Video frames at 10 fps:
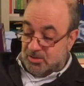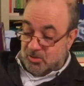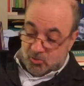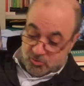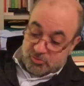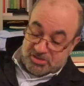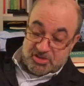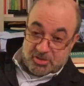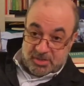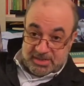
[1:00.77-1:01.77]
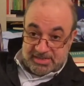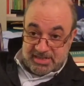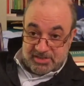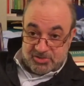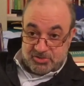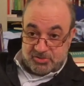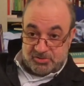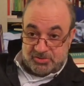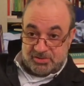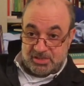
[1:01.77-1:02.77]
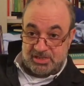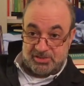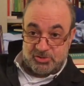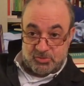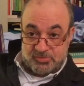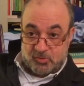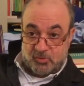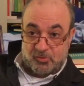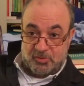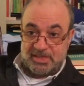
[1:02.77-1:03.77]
Also, the German edition is useful, for